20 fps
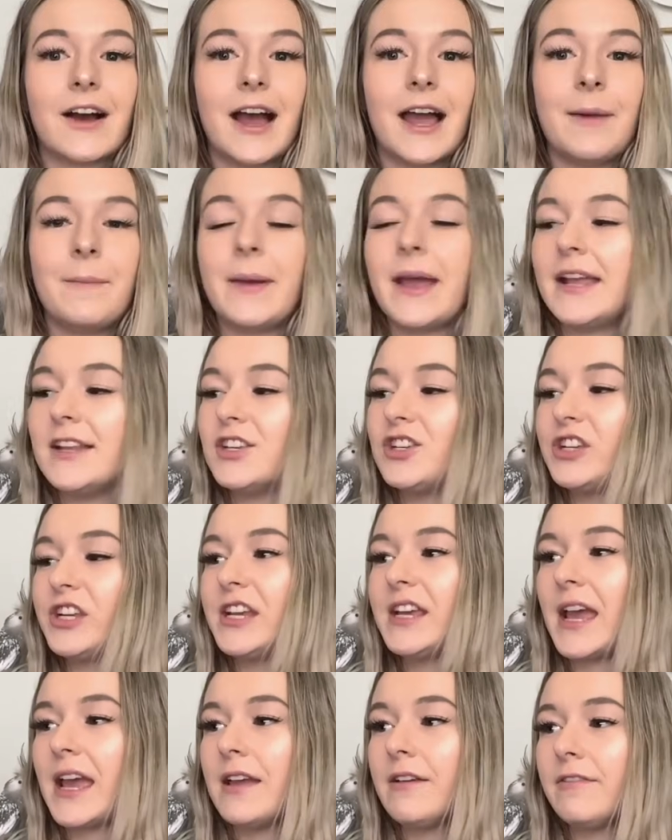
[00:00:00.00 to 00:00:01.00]
Emma and Charlie are
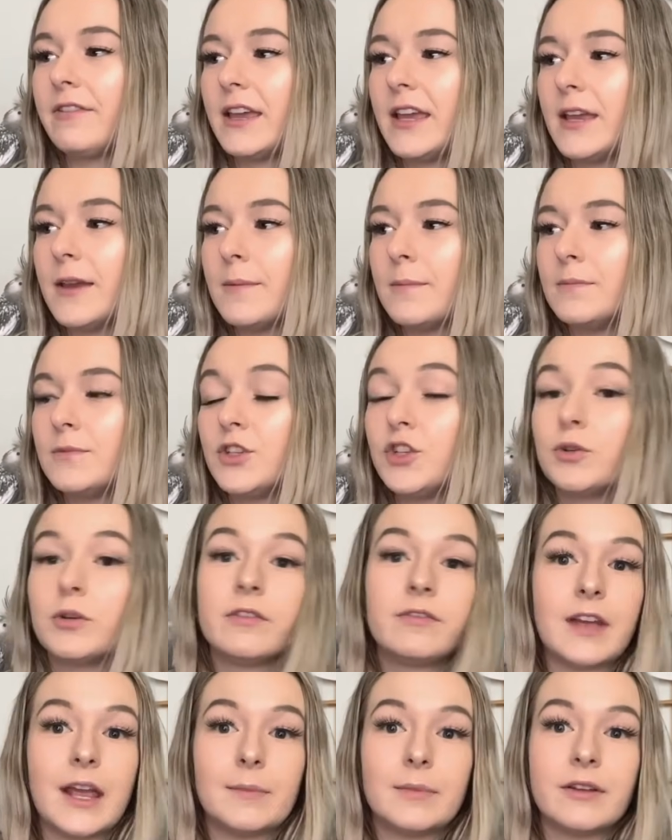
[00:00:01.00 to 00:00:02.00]
my whole entire
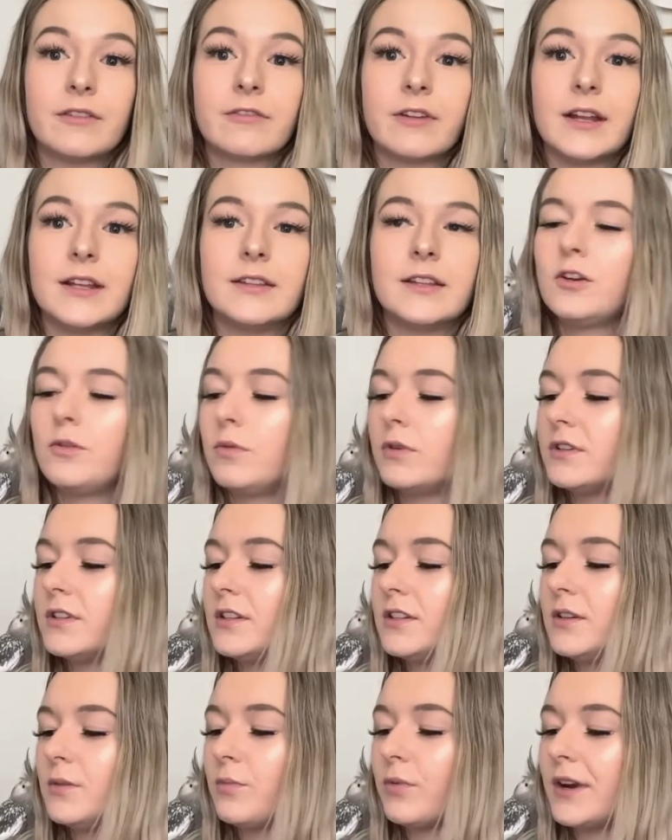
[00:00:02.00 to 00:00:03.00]
personality. You know, I
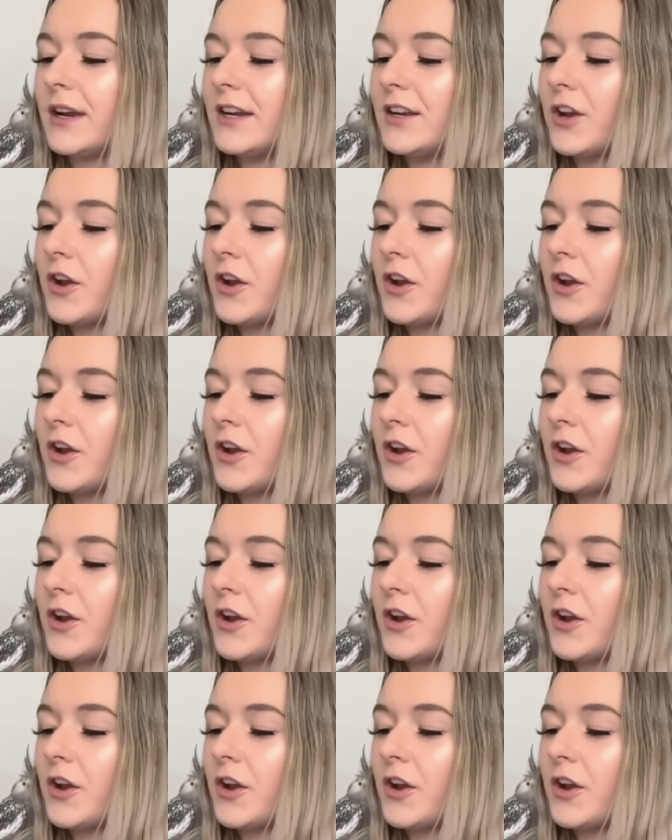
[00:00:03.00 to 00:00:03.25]
made